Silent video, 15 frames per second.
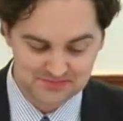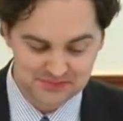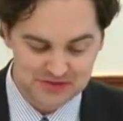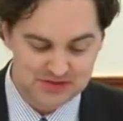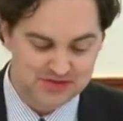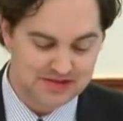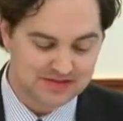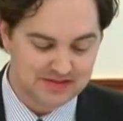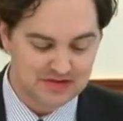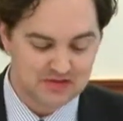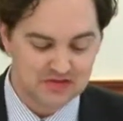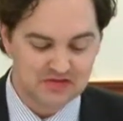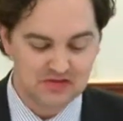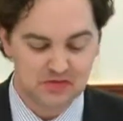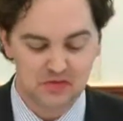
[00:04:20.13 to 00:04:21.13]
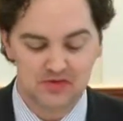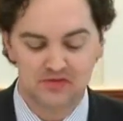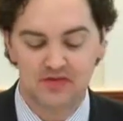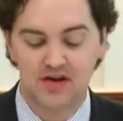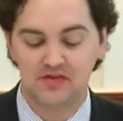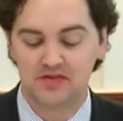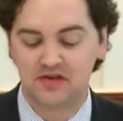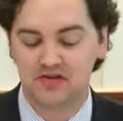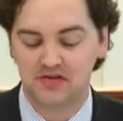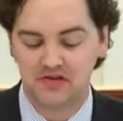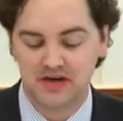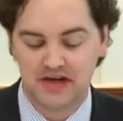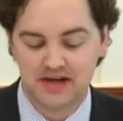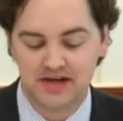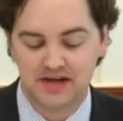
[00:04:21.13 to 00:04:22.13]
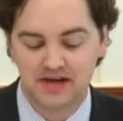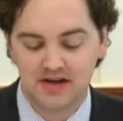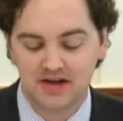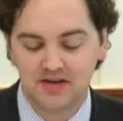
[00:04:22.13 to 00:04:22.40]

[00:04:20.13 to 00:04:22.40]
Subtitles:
Do you think that nurses were involved in creating